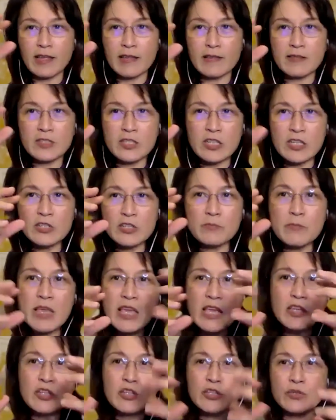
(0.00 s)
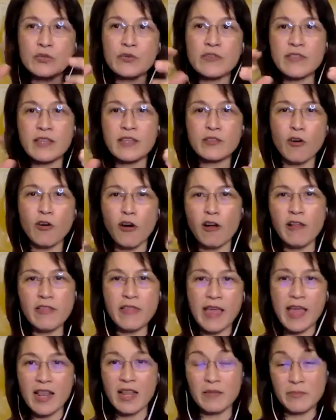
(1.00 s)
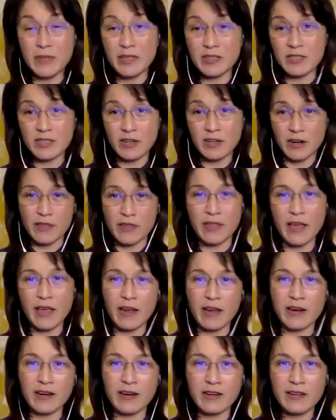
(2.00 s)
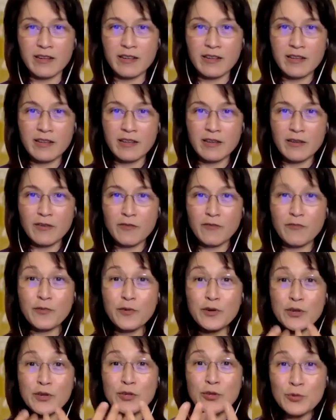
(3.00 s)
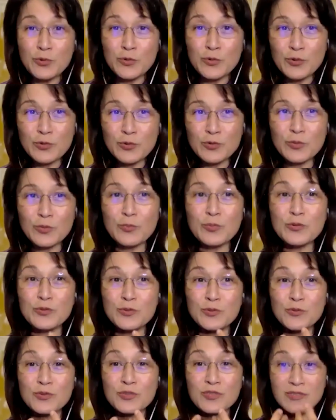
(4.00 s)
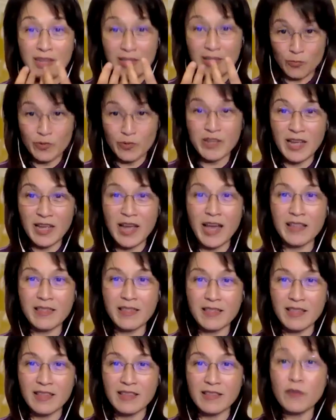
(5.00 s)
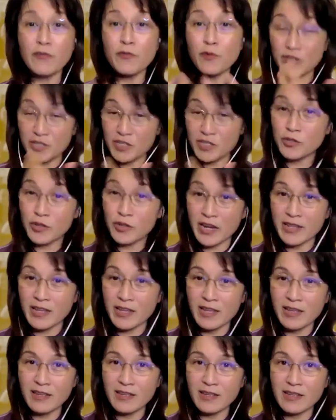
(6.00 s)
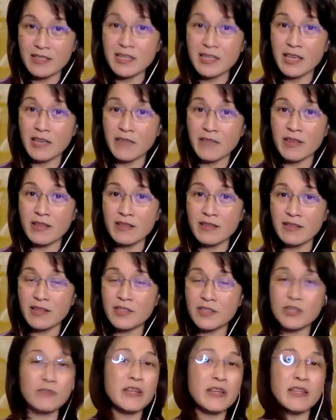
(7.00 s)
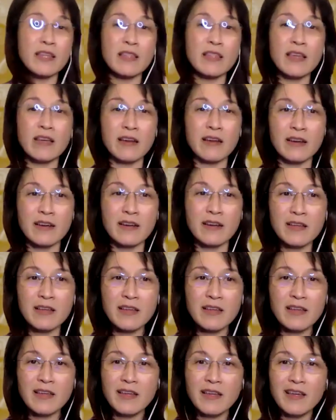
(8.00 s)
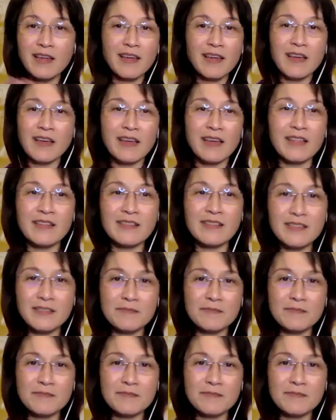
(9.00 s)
just making sure that all the elements are there for you to produce that winning athlete? Of course, the training, it's a given. It's already there. And